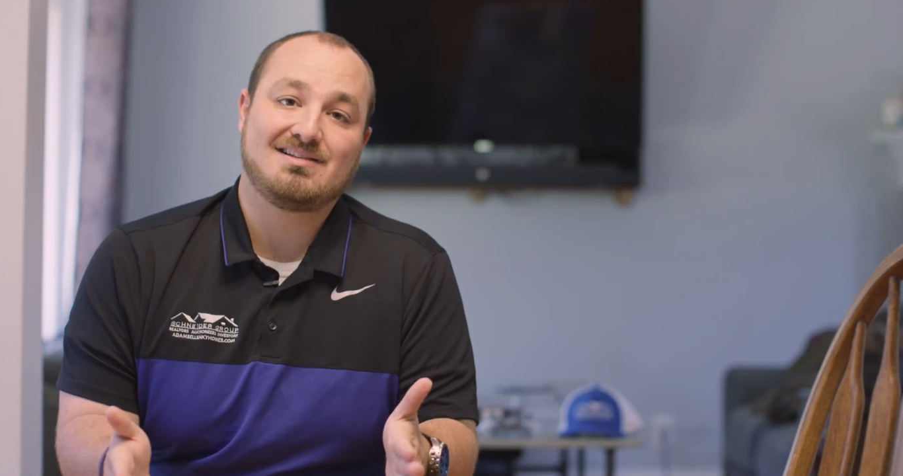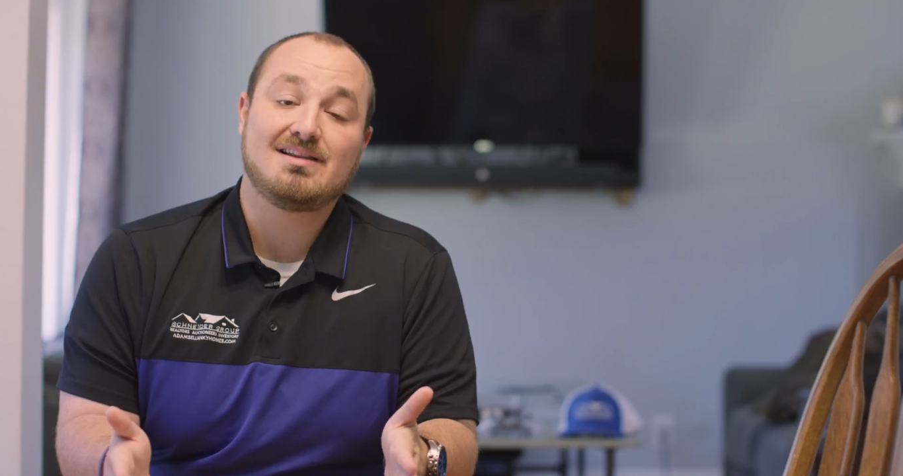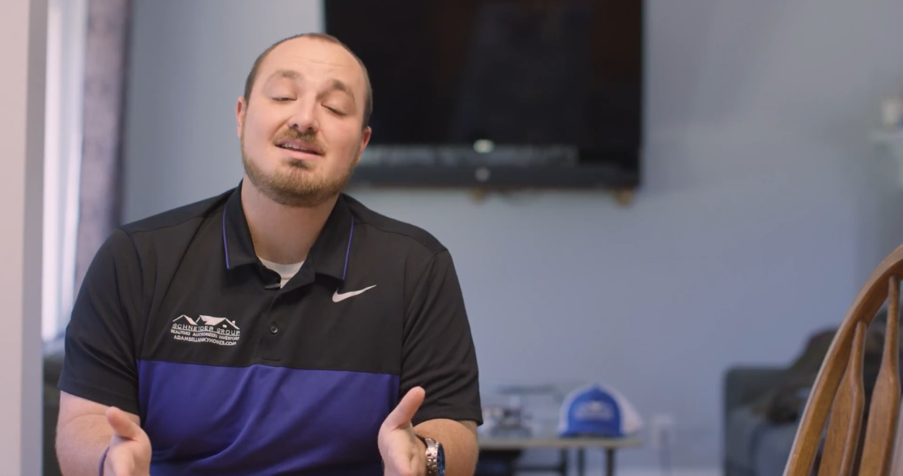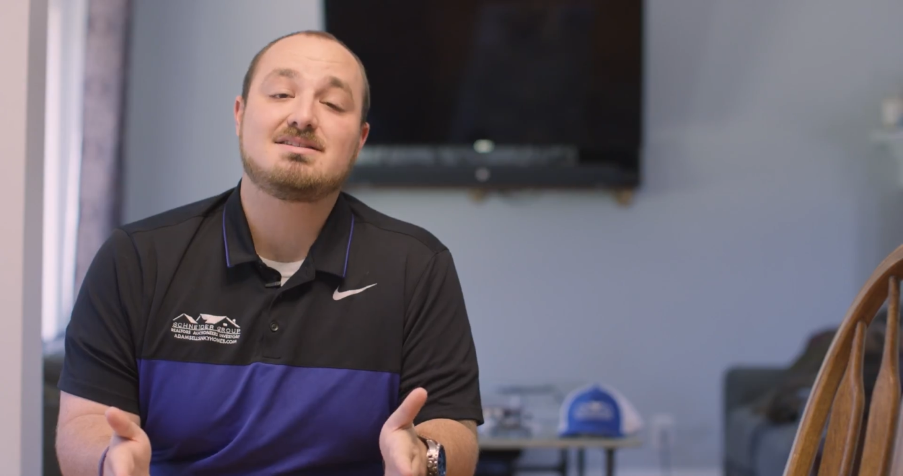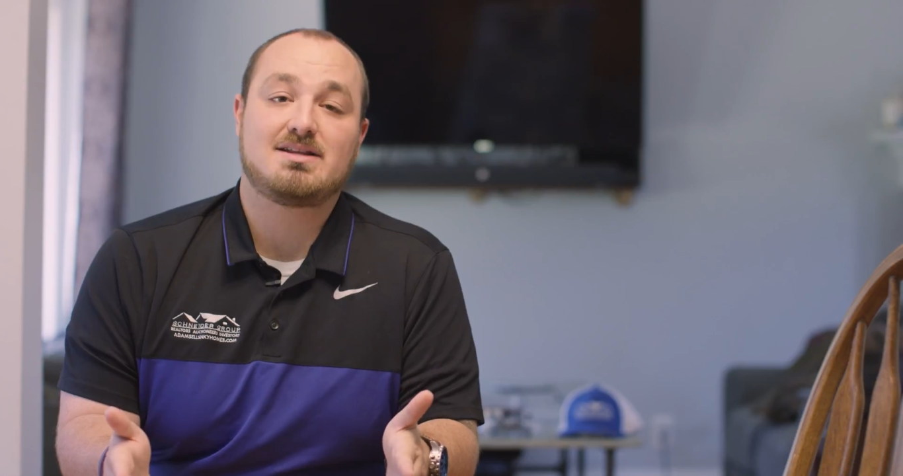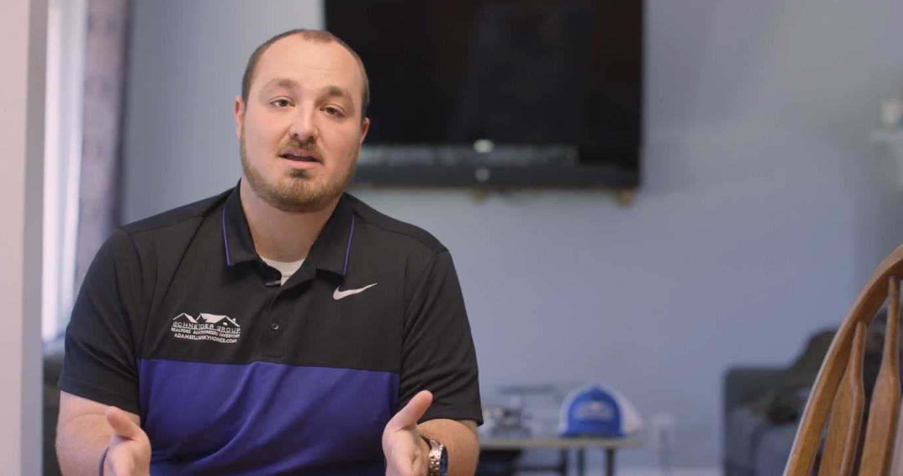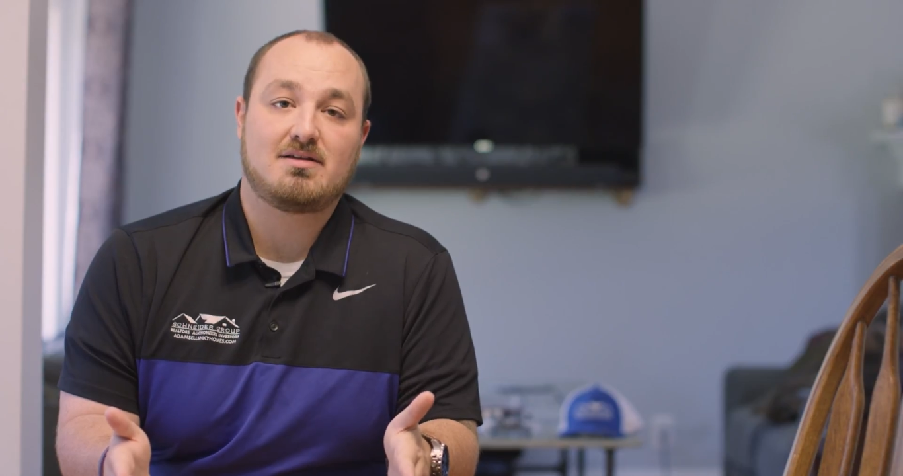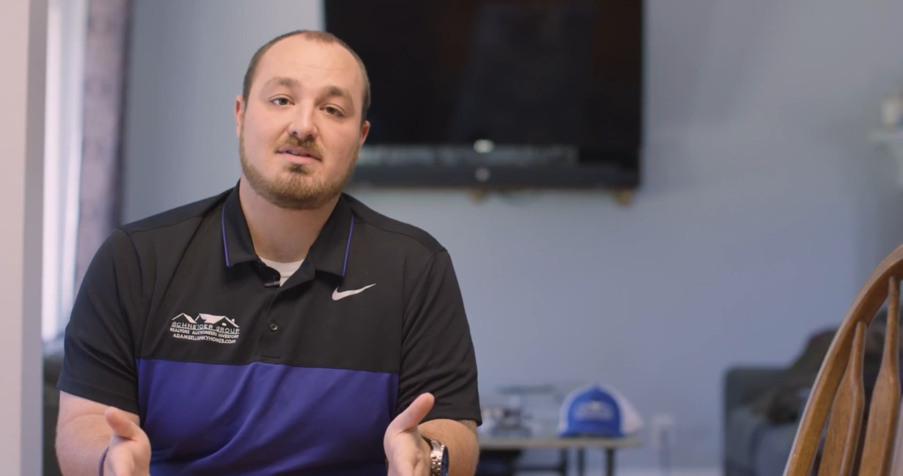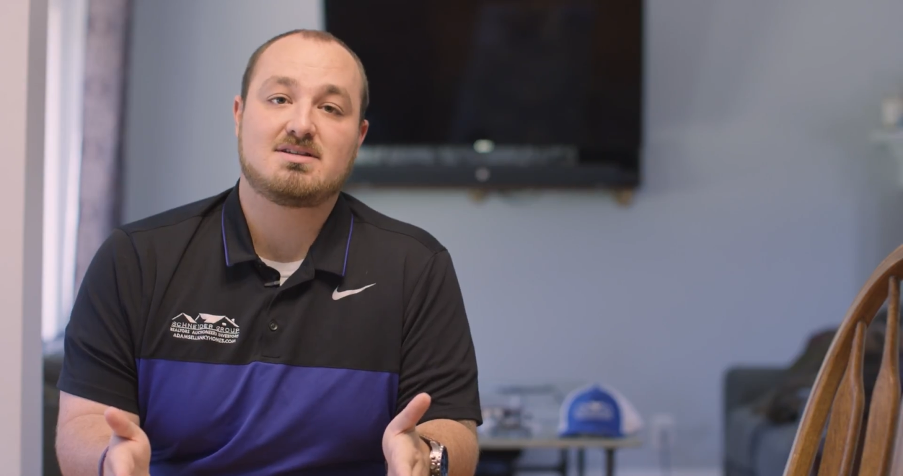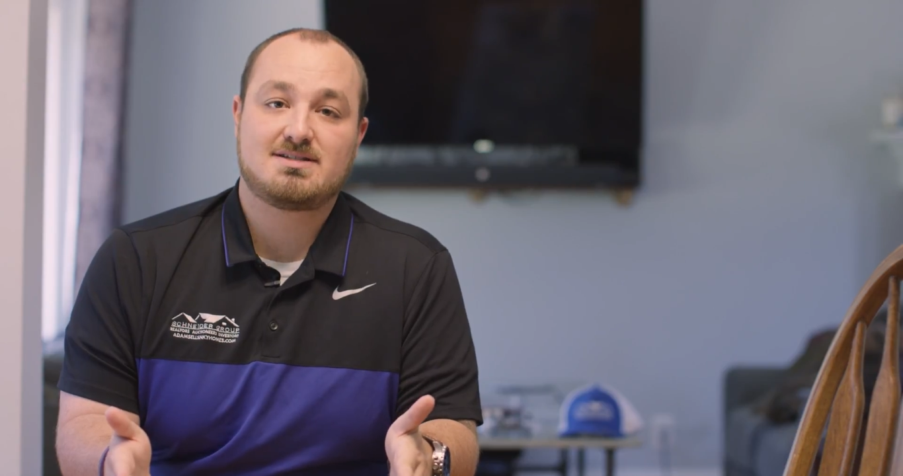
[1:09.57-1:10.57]
listing
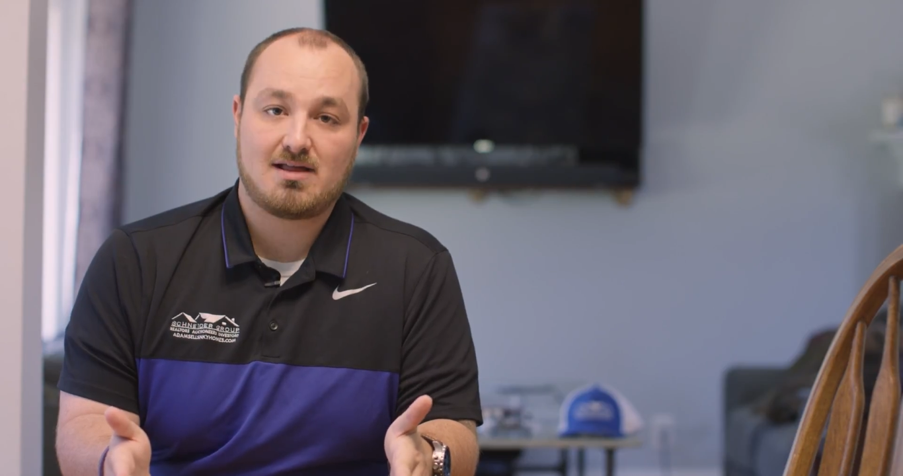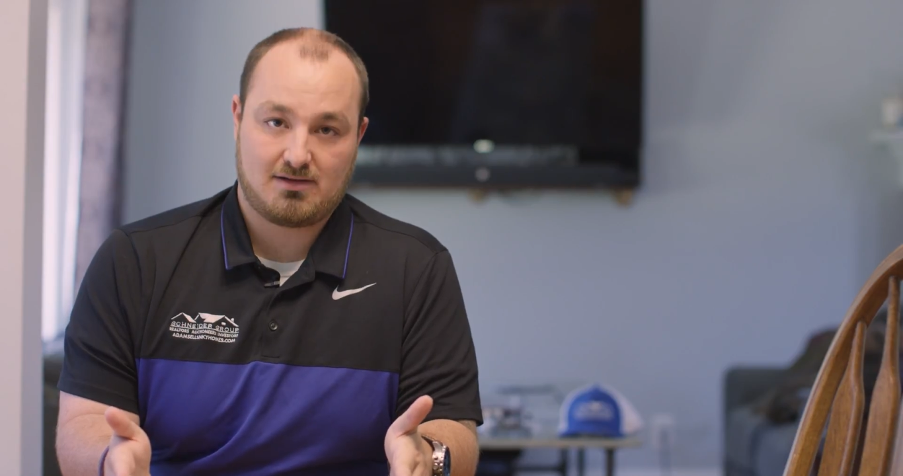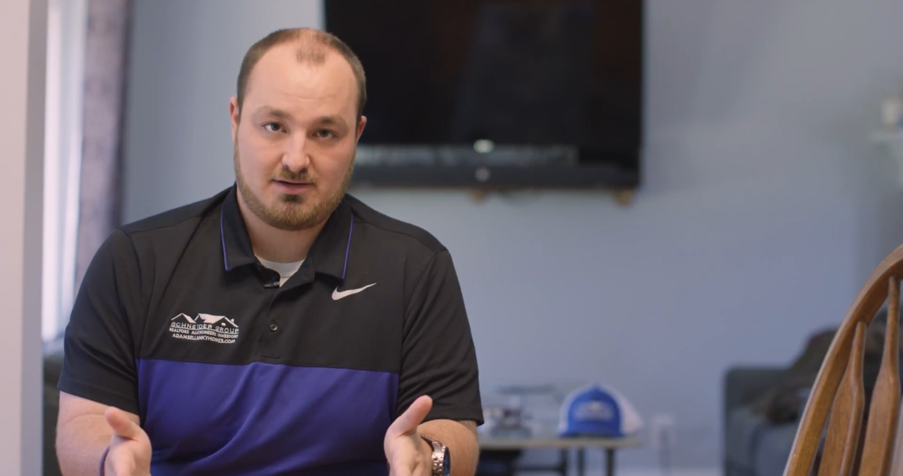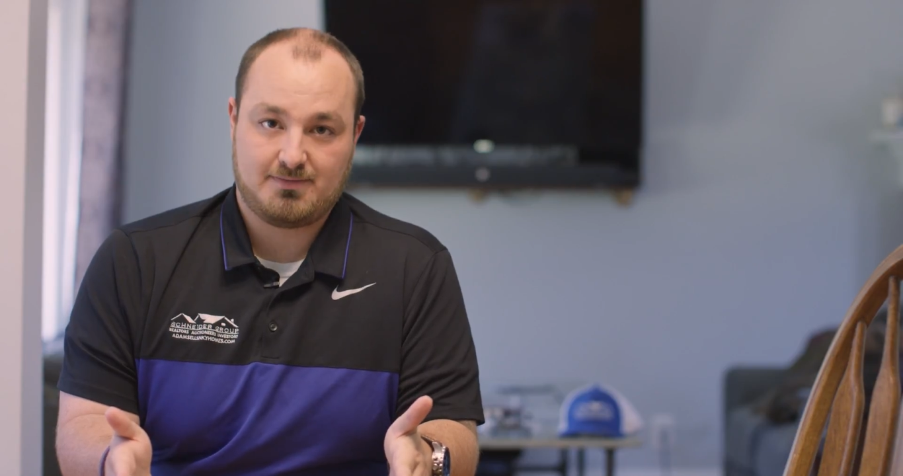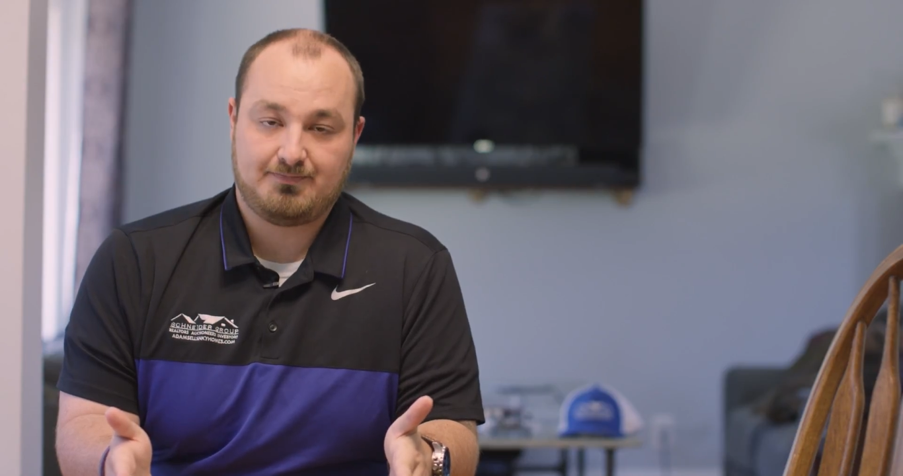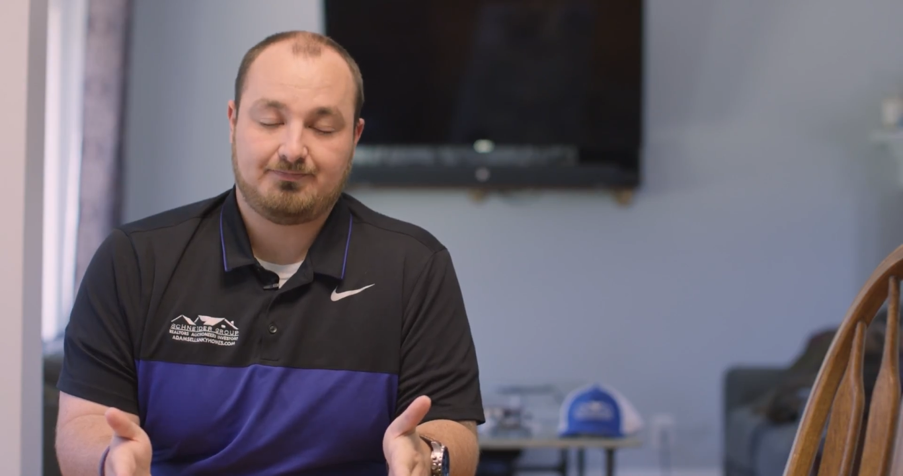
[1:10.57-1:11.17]
the seller.